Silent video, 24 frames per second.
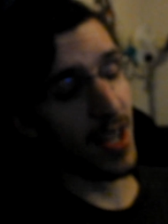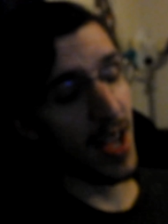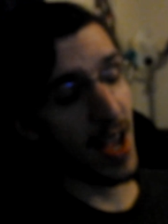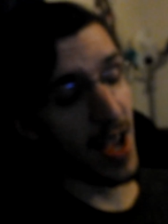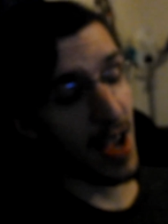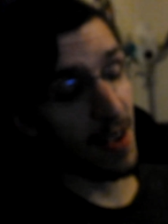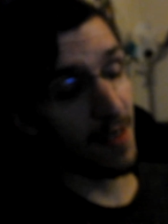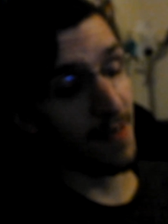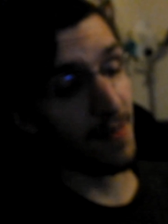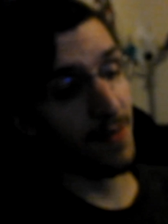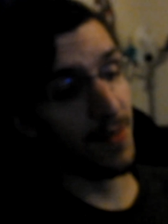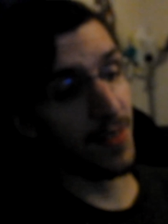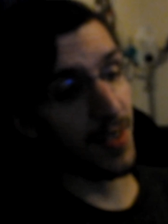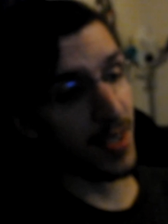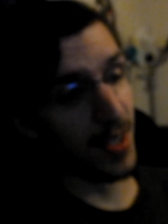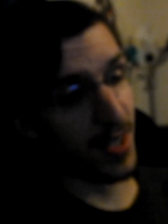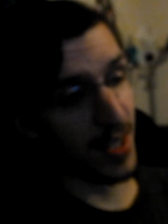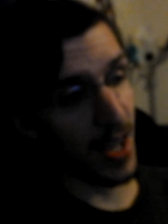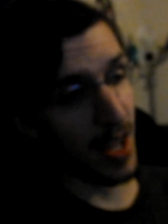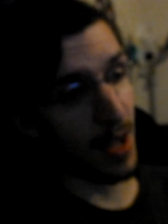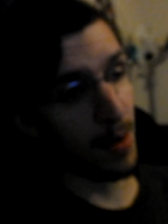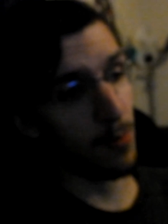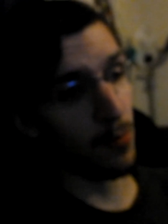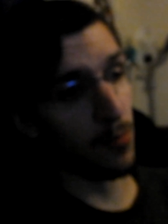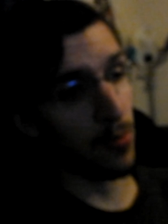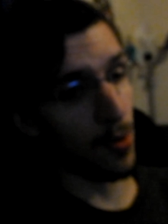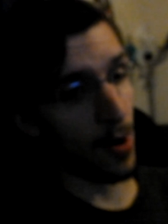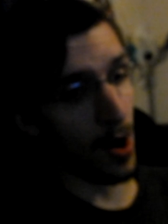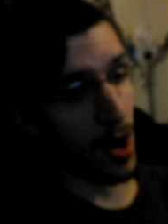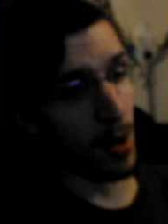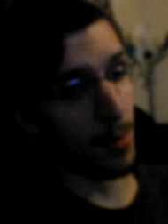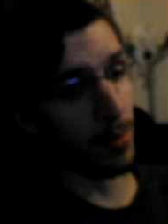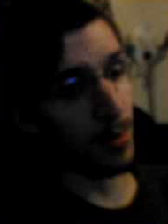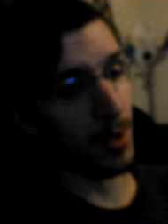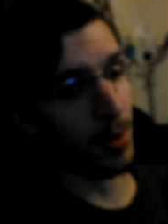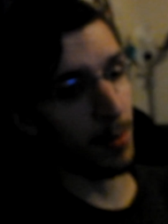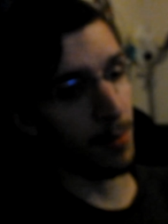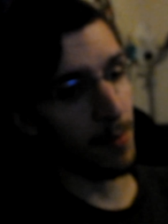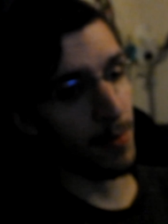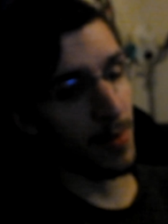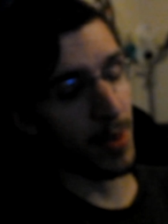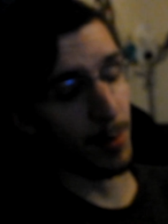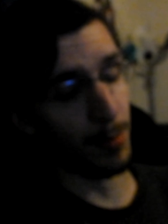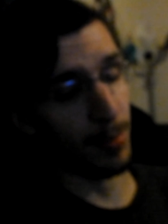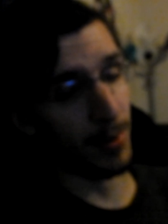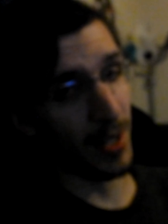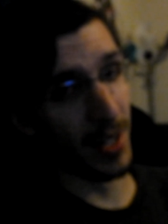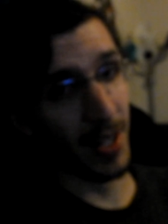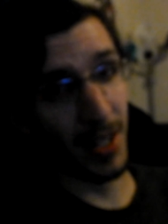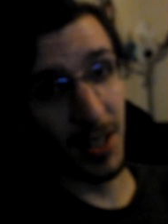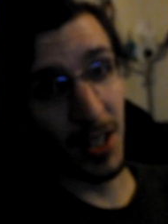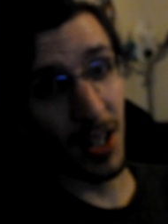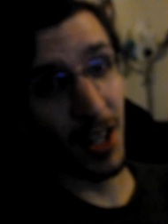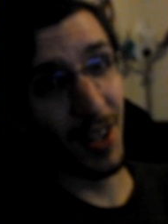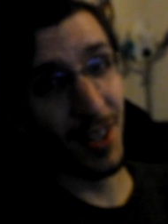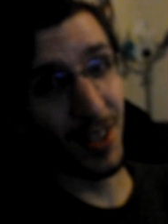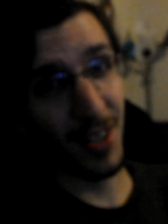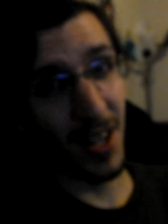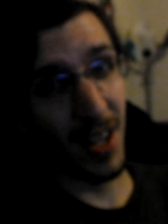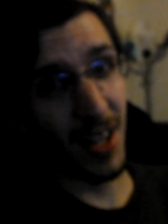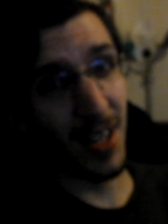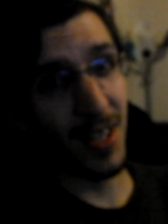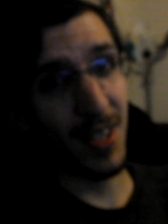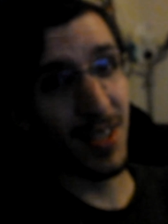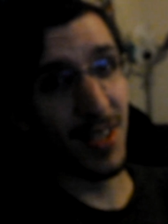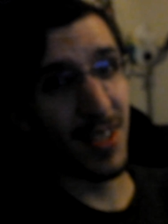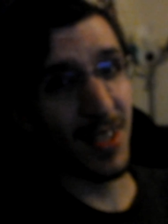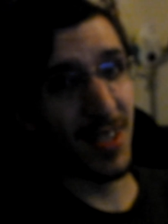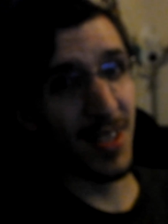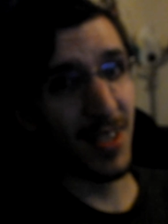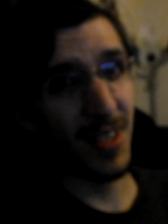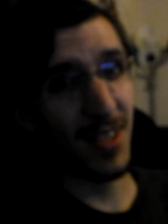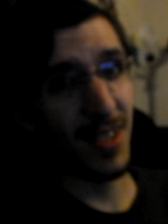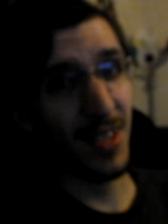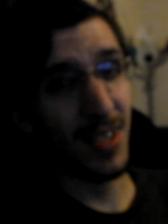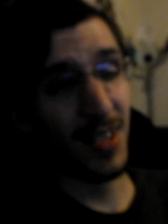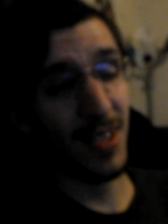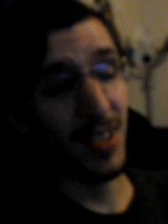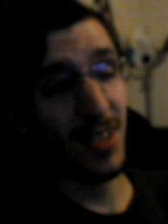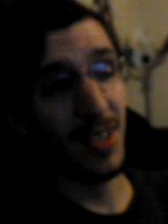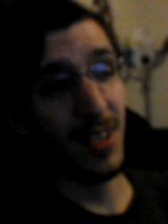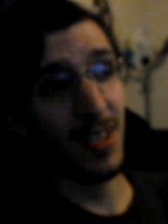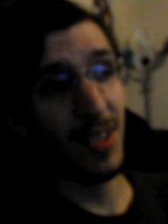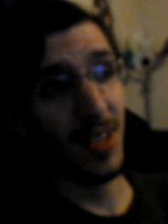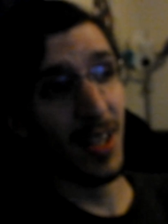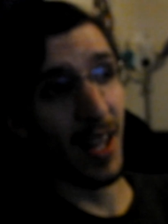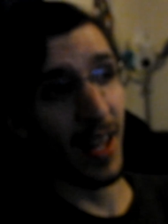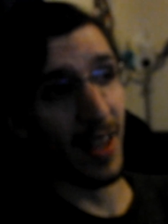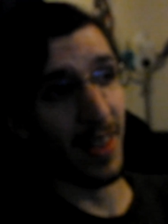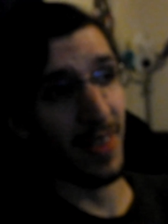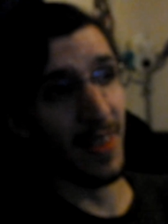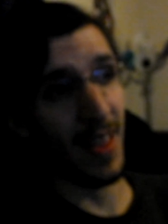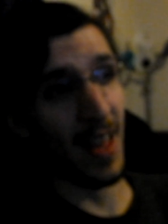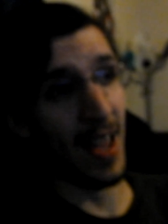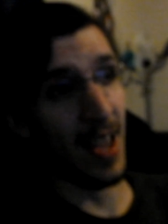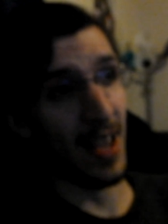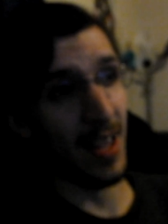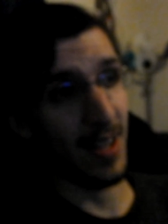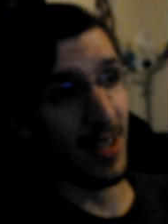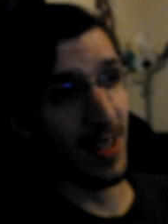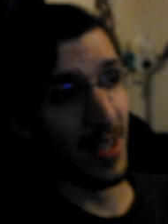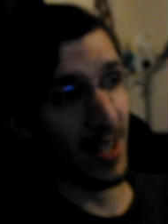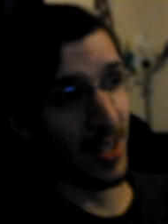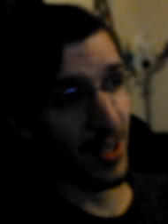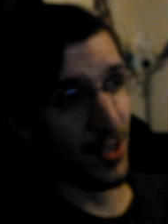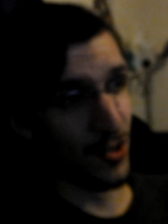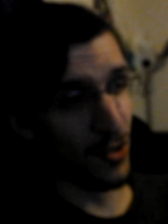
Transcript: have the same problem that Playclaw does in that it